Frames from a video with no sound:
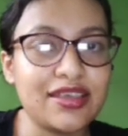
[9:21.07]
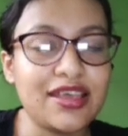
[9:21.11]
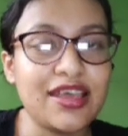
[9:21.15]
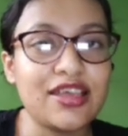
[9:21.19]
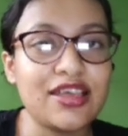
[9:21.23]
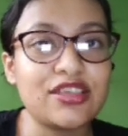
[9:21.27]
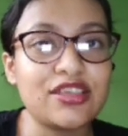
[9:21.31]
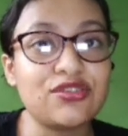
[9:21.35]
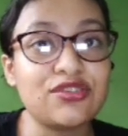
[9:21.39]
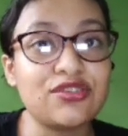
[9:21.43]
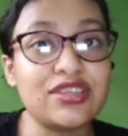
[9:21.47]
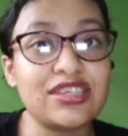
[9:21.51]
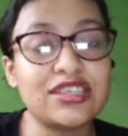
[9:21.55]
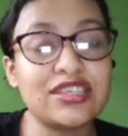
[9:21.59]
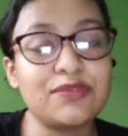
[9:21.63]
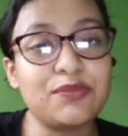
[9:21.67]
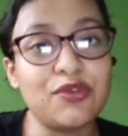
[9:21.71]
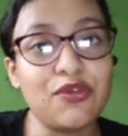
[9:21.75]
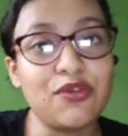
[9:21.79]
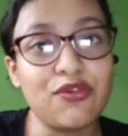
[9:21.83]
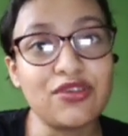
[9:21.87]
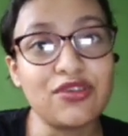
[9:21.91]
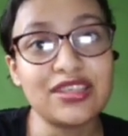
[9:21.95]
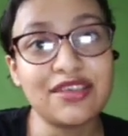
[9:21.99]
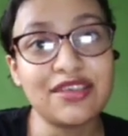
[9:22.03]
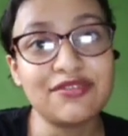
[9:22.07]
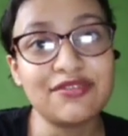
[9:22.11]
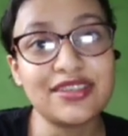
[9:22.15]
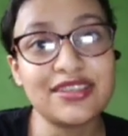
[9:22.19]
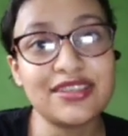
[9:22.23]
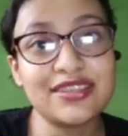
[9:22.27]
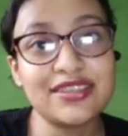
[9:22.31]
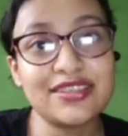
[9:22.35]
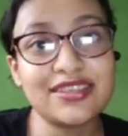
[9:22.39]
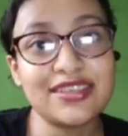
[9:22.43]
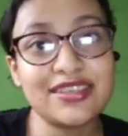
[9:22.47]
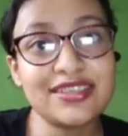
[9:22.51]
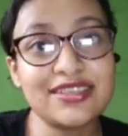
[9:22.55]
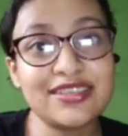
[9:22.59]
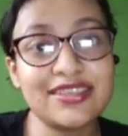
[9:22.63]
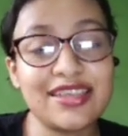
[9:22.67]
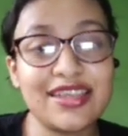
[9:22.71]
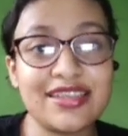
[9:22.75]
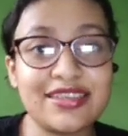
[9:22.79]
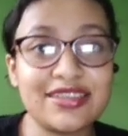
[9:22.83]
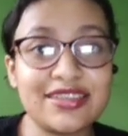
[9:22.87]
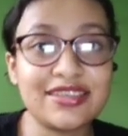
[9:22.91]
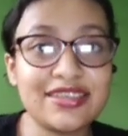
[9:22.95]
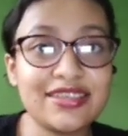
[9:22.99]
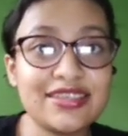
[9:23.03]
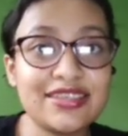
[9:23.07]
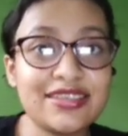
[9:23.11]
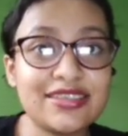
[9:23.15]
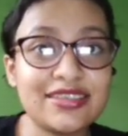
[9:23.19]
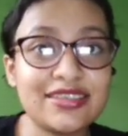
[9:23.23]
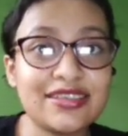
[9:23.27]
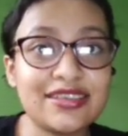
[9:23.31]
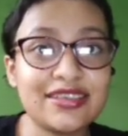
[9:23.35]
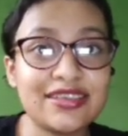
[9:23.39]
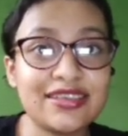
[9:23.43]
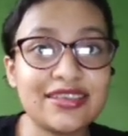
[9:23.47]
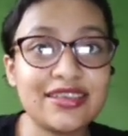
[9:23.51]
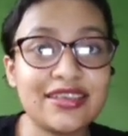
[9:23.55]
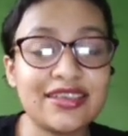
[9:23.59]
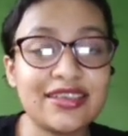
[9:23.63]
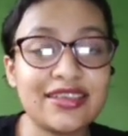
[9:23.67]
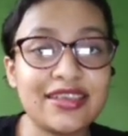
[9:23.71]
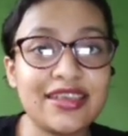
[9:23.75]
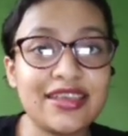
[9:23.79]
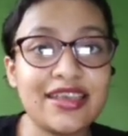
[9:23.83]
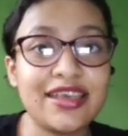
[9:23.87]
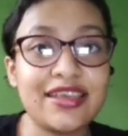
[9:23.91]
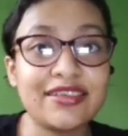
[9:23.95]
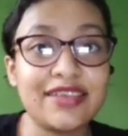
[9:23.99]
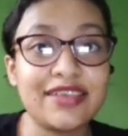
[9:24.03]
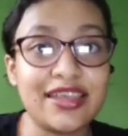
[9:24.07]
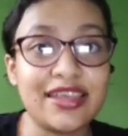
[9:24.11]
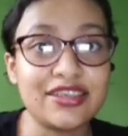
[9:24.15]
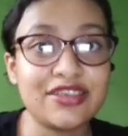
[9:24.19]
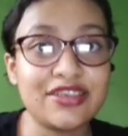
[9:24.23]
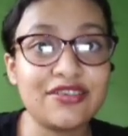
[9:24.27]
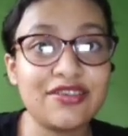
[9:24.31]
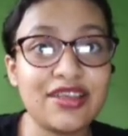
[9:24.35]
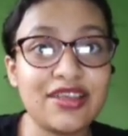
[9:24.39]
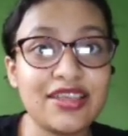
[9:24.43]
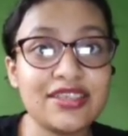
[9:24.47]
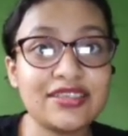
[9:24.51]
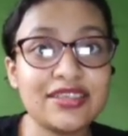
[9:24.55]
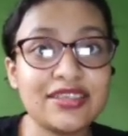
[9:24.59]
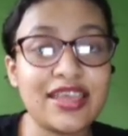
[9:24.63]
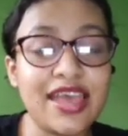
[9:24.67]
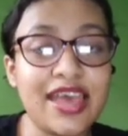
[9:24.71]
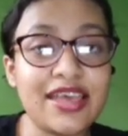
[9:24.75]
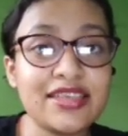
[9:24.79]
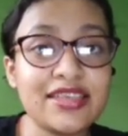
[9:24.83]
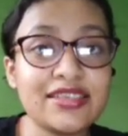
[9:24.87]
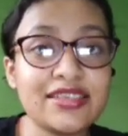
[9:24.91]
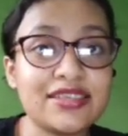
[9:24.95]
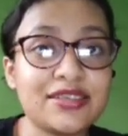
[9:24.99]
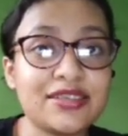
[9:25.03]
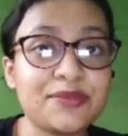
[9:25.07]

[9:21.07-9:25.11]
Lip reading: So this pure substances, it is categorized as